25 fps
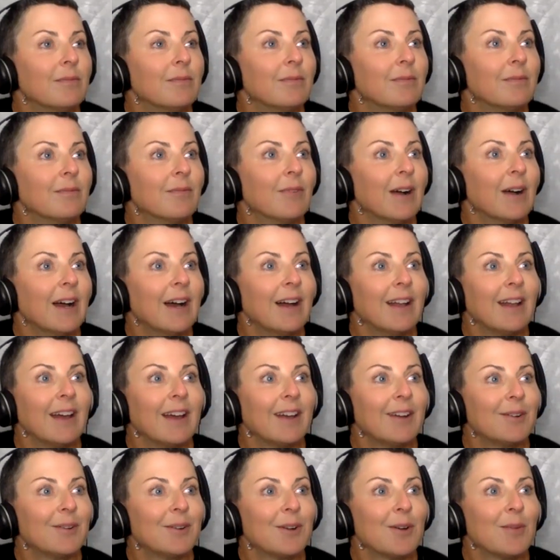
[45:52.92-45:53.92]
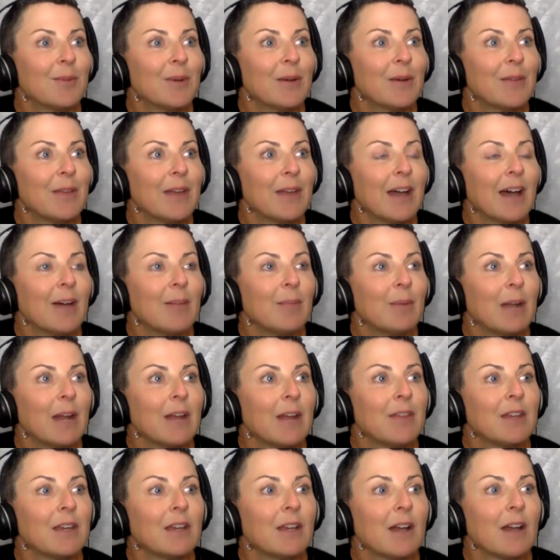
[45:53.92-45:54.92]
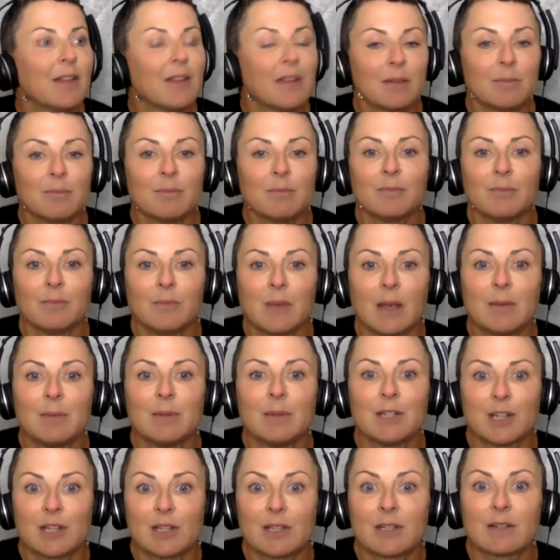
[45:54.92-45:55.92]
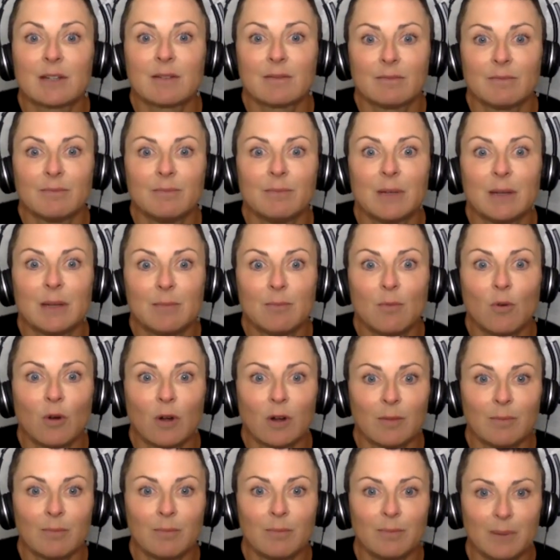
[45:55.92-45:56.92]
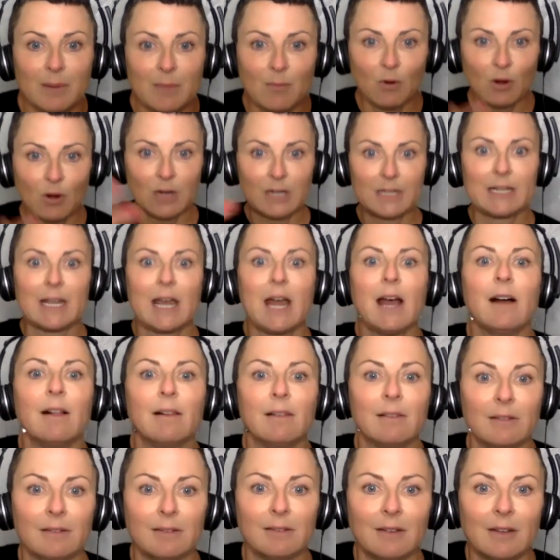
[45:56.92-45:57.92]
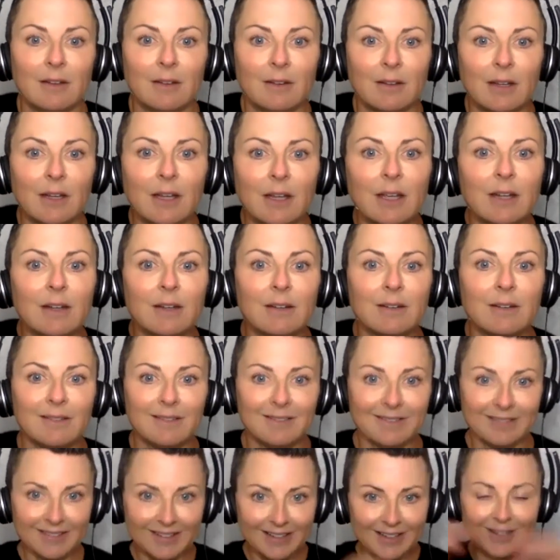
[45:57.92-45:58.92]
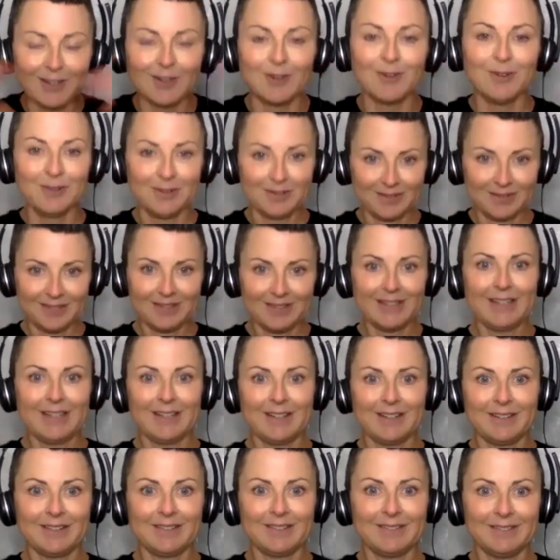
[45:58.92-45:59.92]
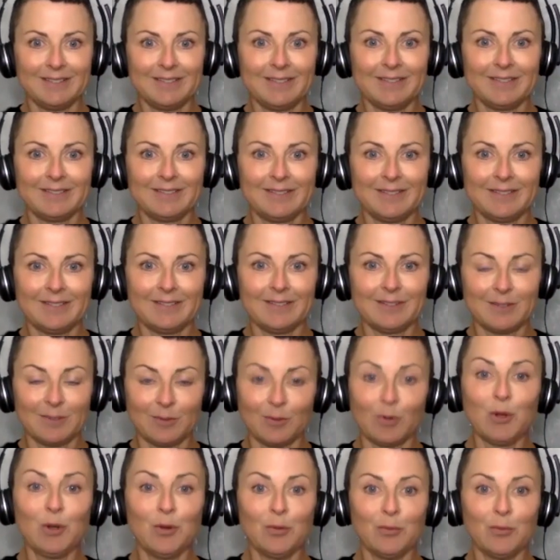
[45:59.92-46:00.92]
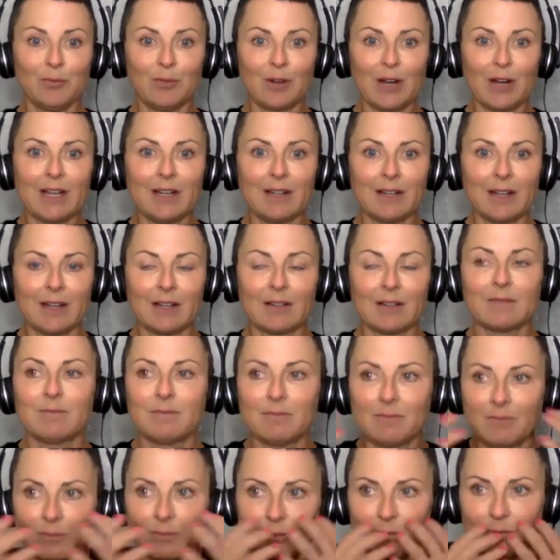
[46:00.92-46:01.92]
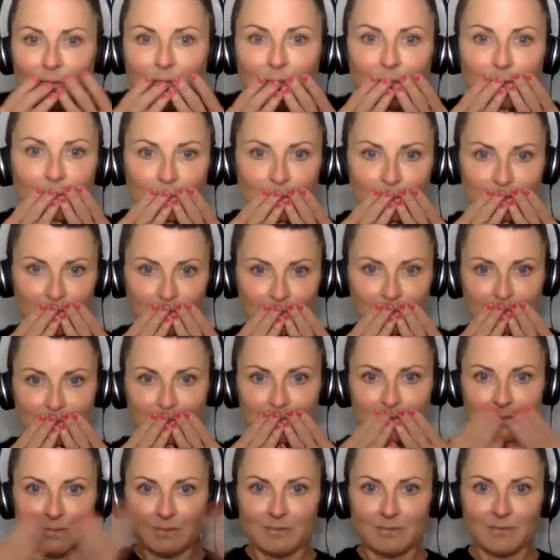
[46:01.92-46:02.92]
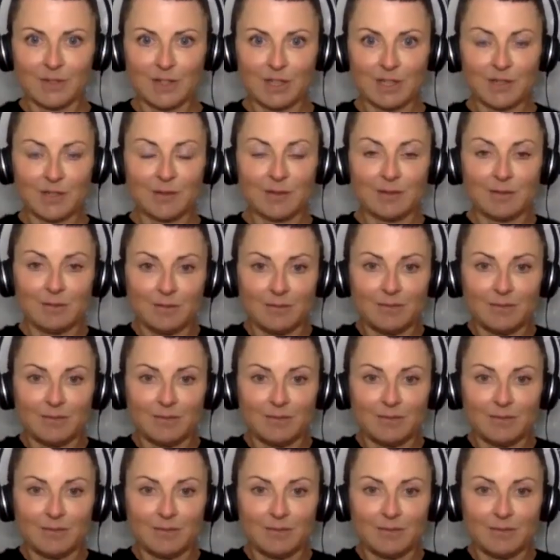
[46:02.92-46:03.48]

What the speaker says: well, I don't know about that, but I think maybe just be more Adele in, you know, in the room, right? Like just